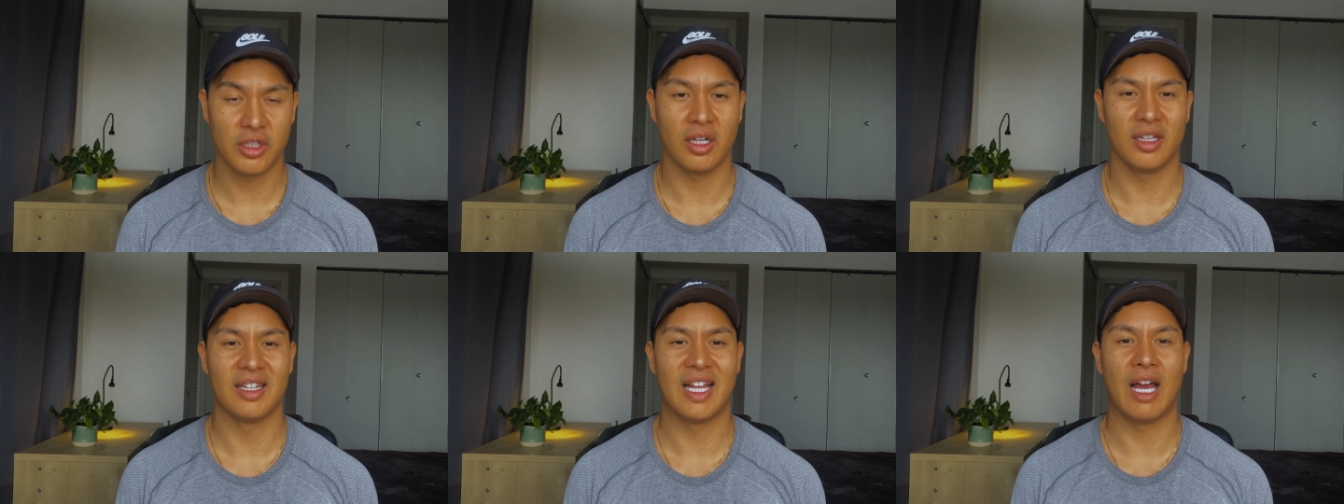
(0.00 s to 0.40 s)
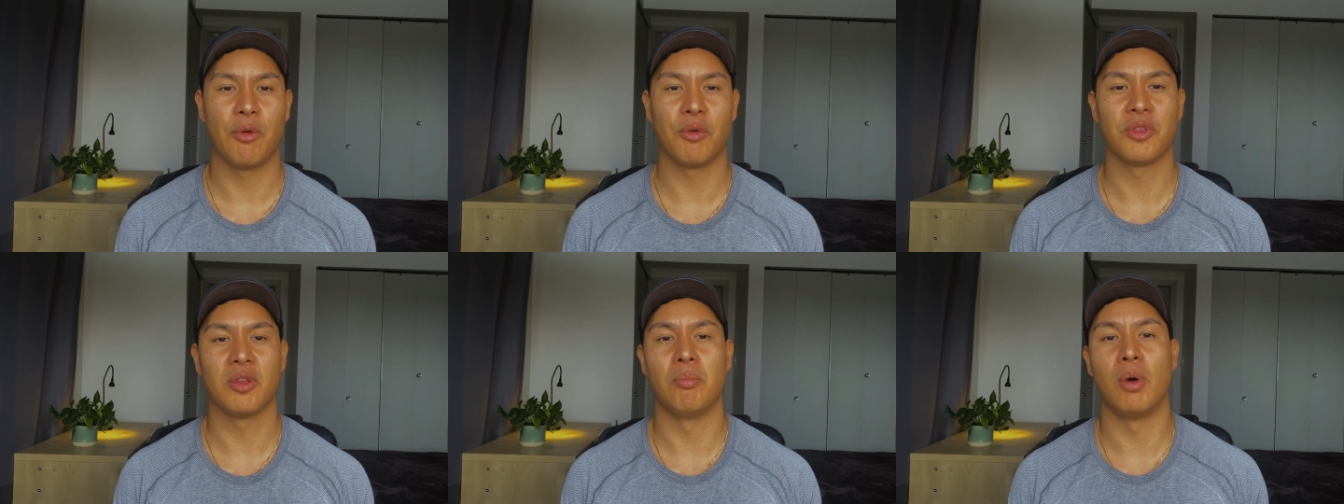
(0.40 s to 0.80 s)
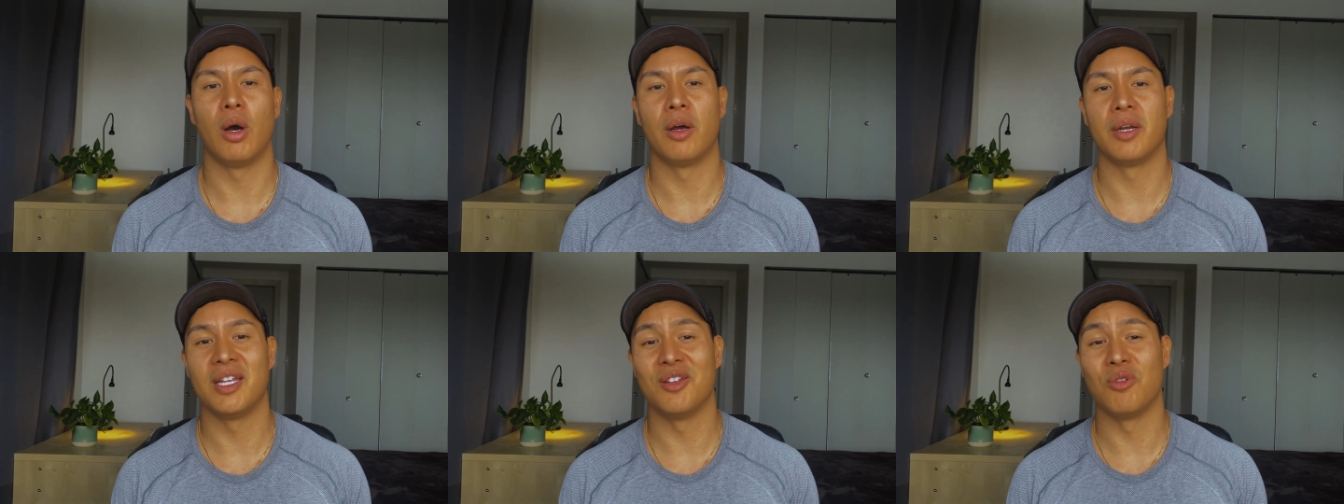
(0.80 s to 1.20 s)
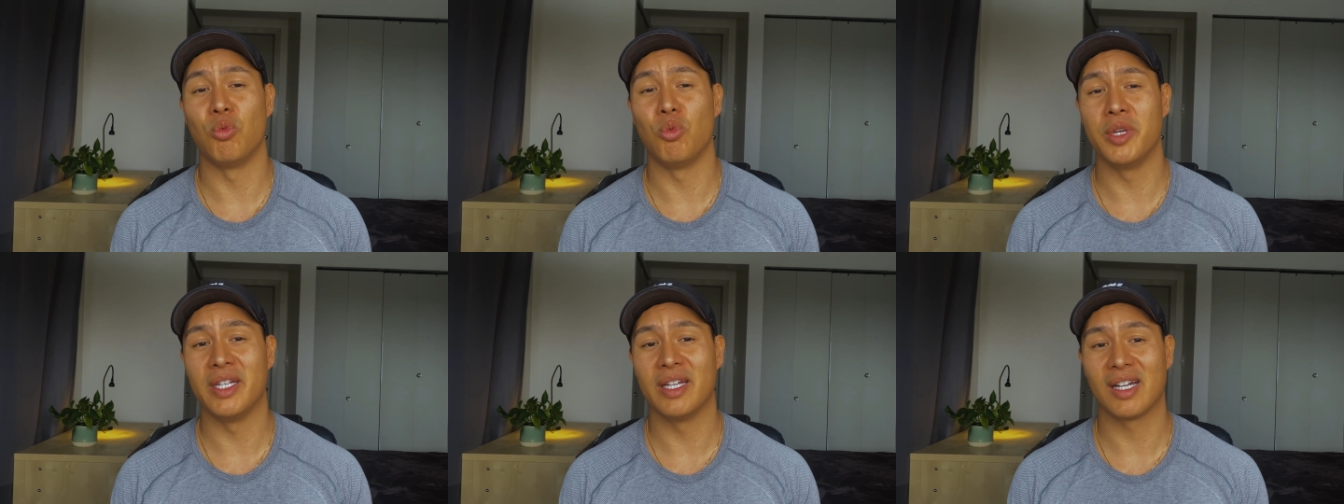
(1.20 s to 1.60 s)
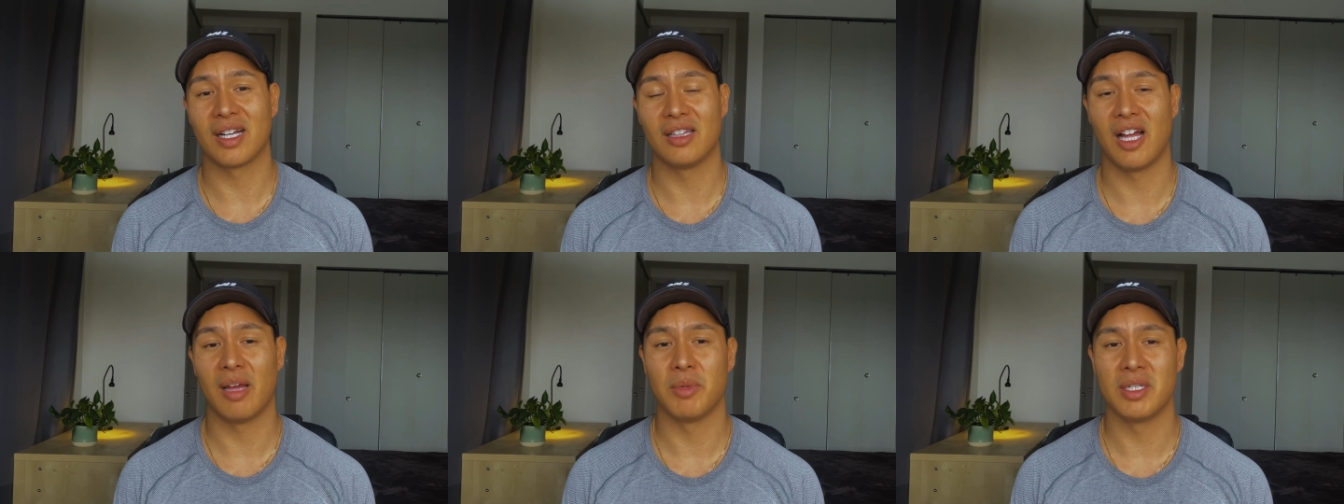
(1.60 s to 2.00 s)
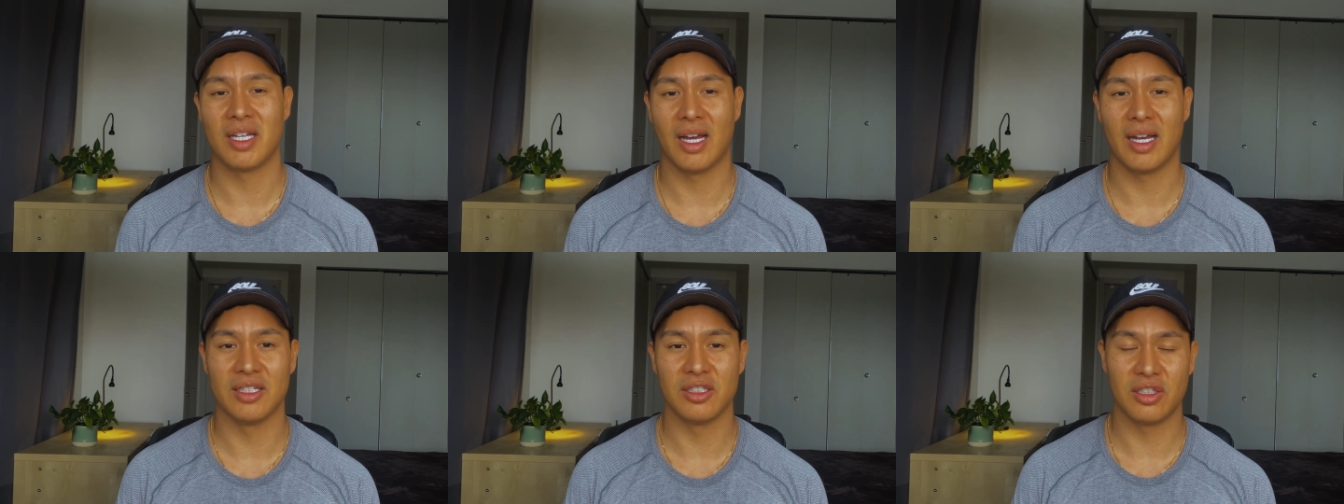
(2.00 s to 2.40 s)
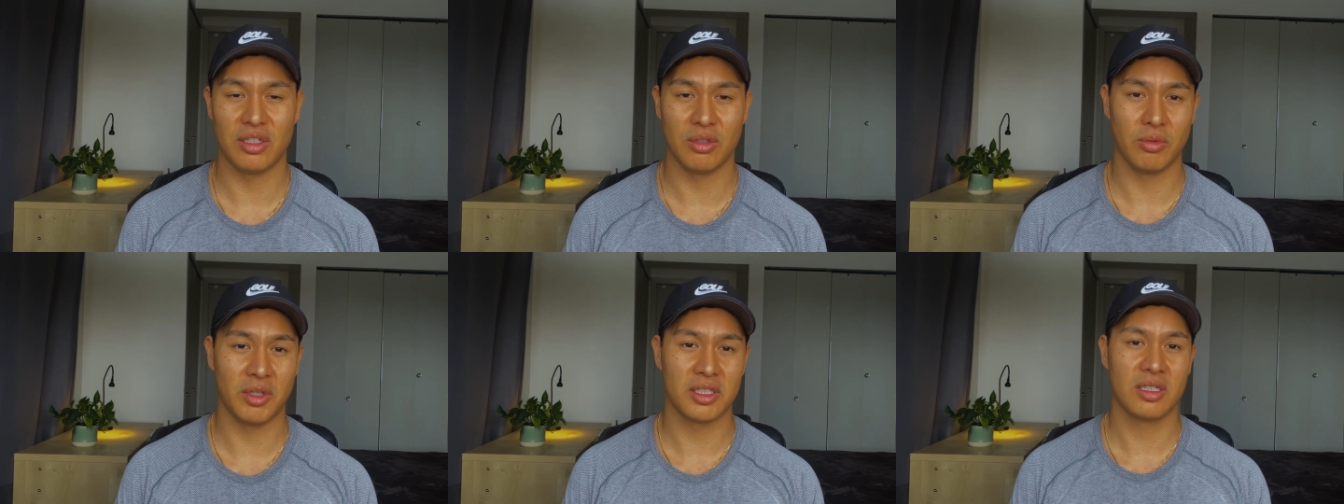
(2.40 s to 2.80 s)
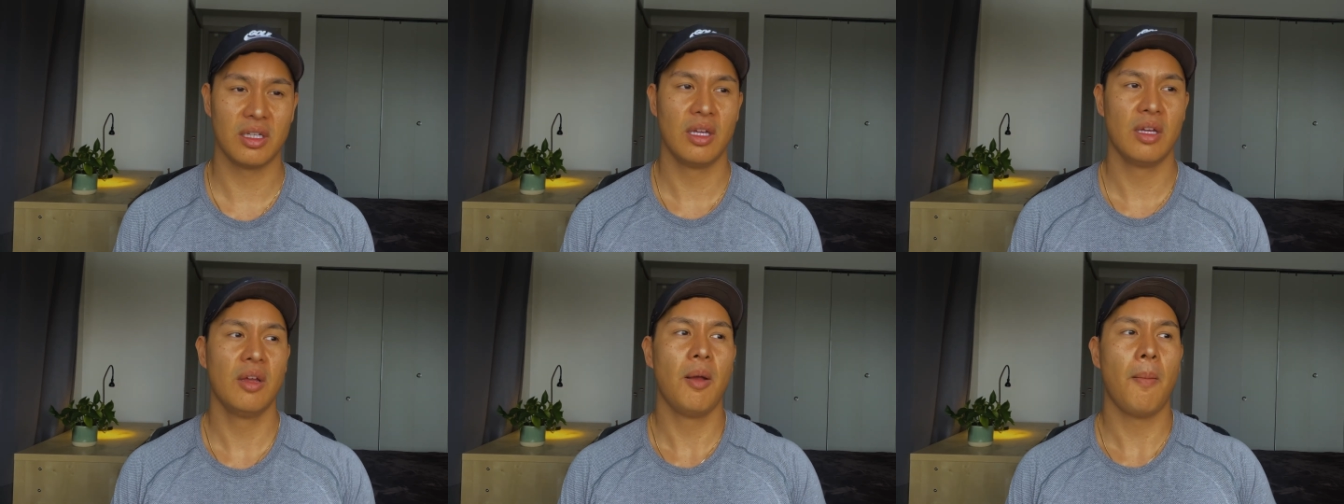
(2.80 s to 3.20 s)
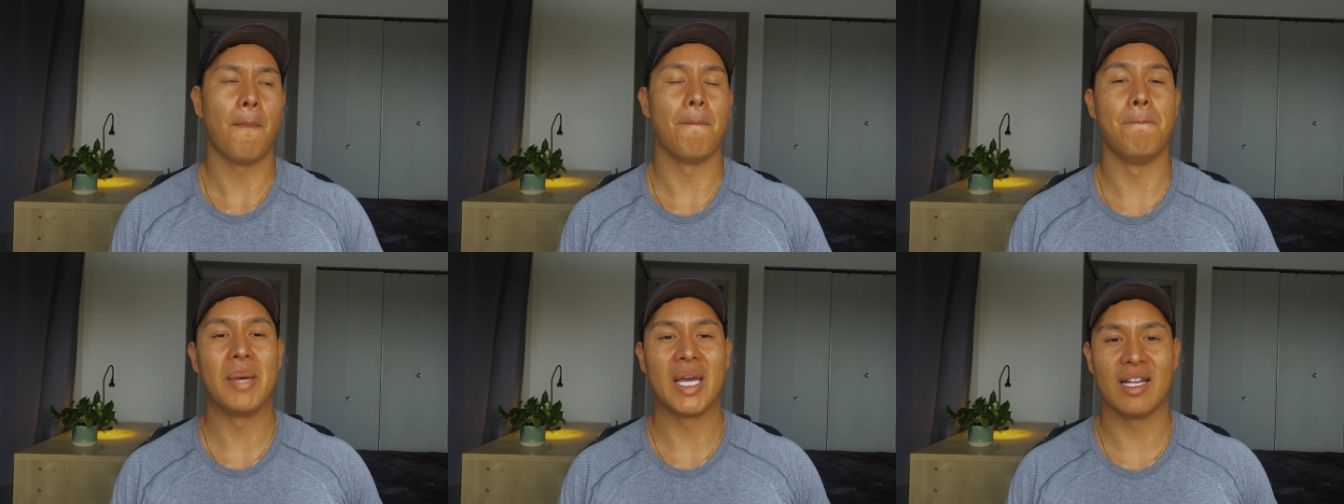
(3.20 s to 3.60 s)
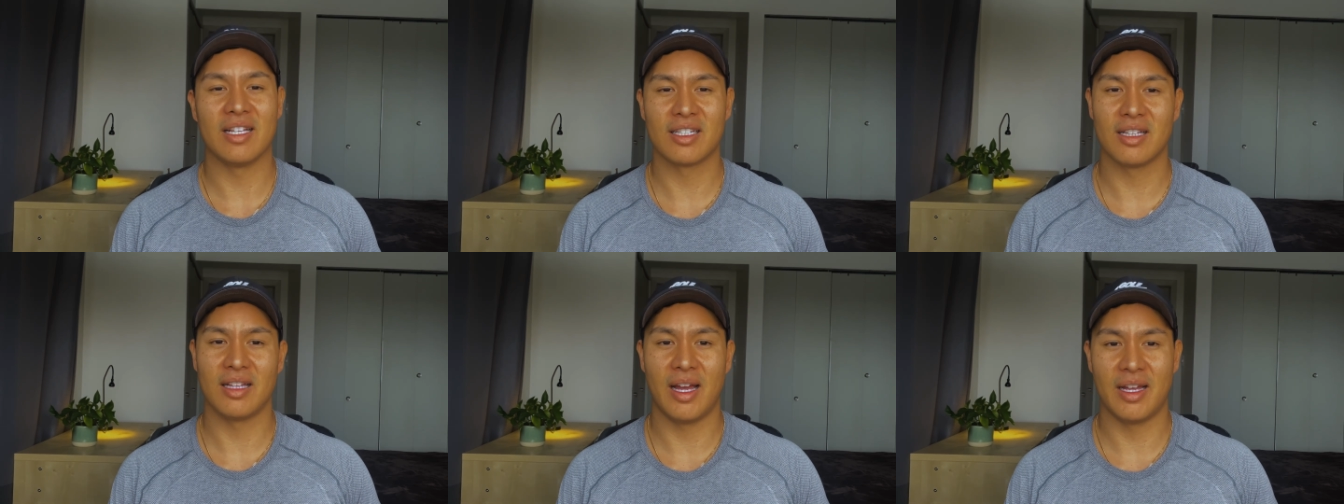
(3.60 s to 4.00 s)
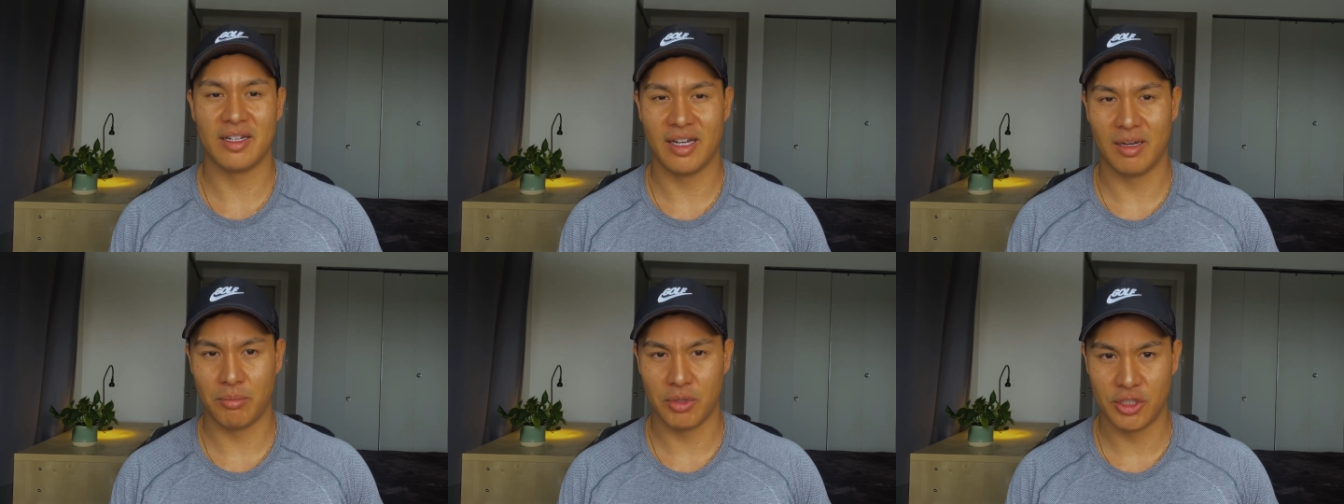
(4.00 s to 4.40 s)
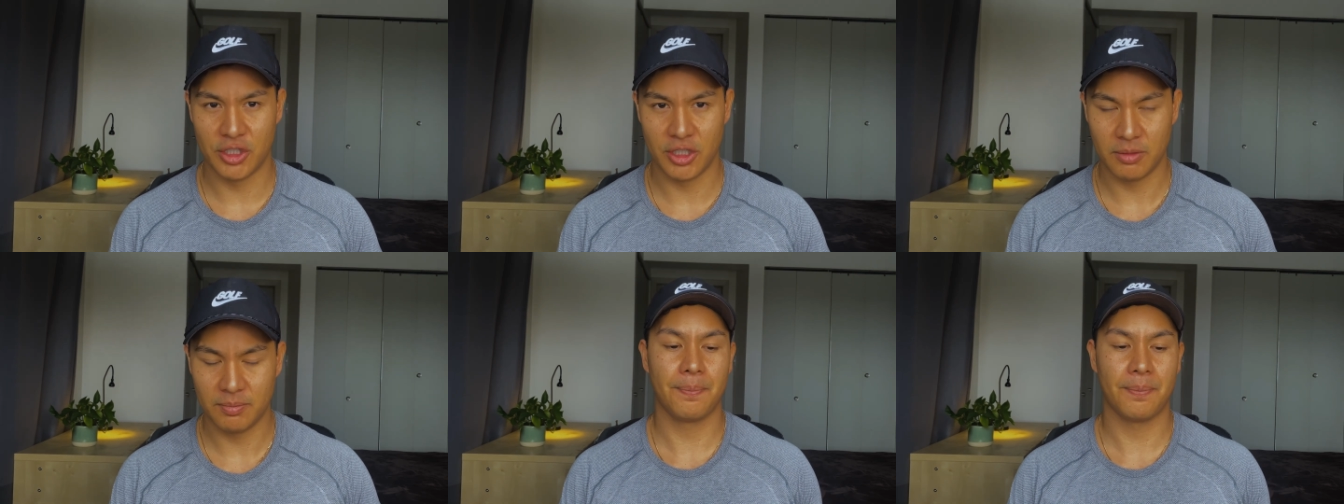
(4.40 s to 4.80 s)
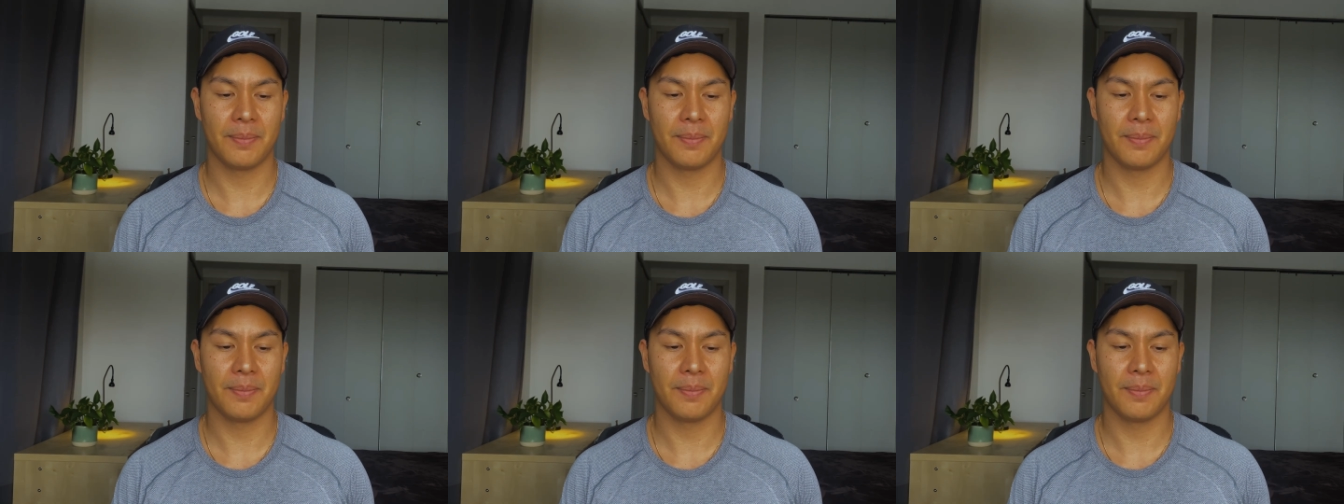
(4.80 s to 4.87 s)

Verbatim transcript: allowing the body to re acclimatize to its baseline temperature.